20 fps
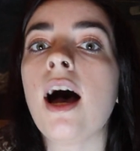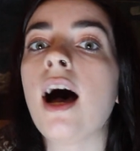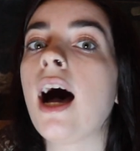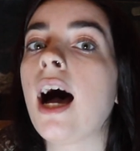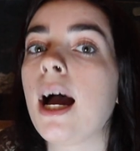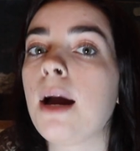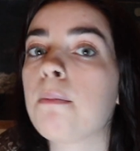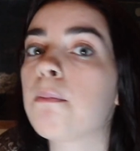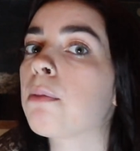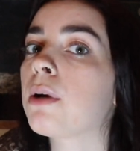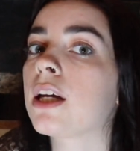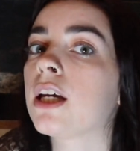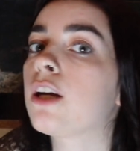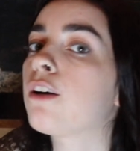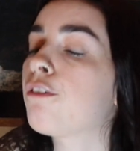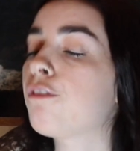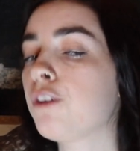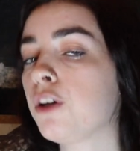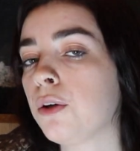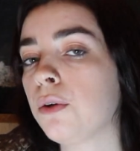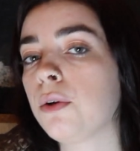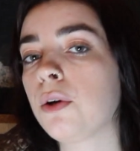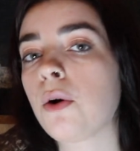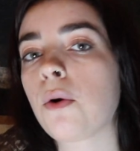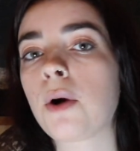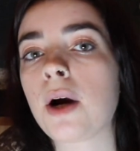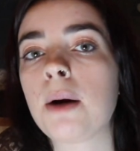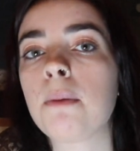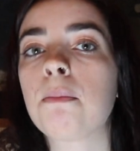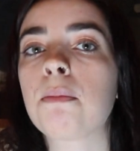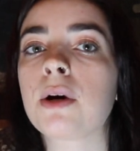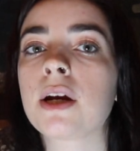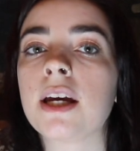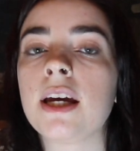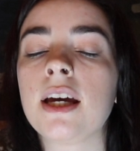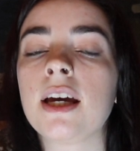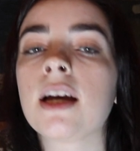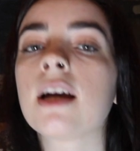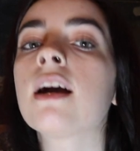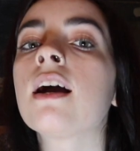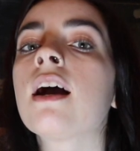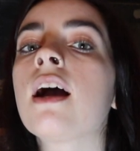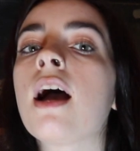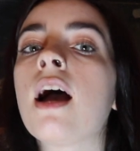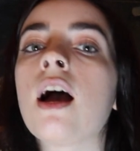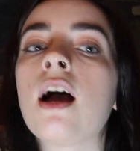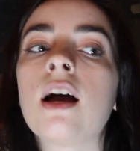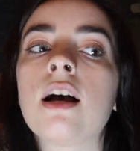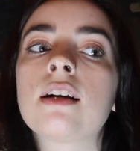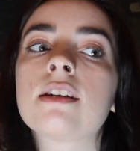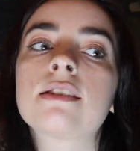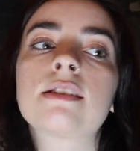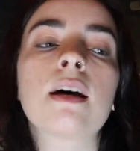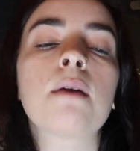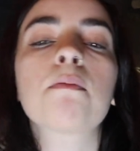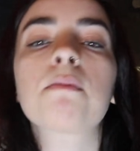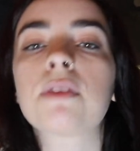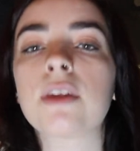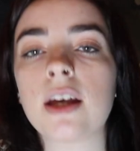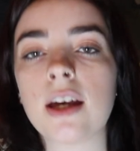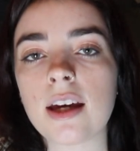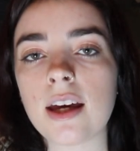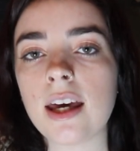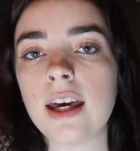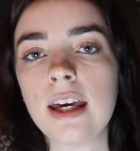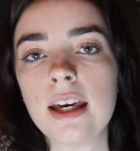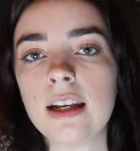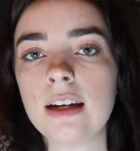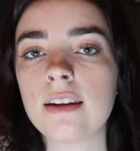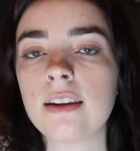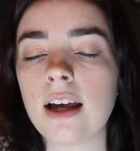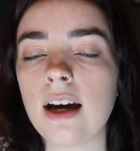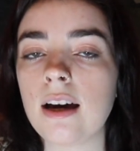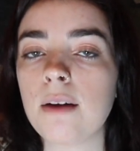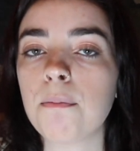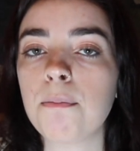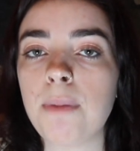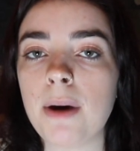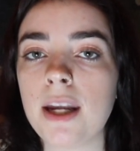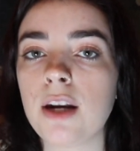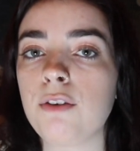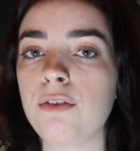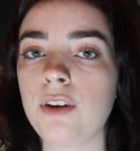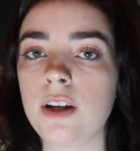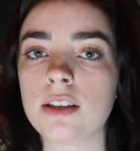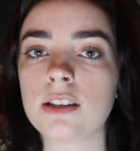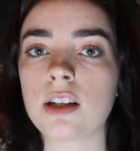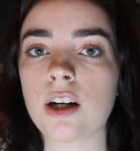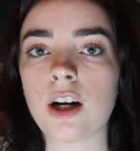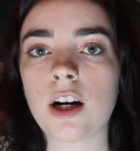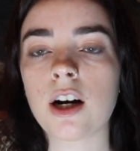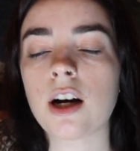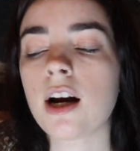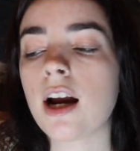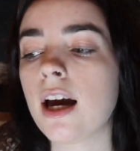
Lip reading: I'm bringing food or I'm bringing something in that benefits her.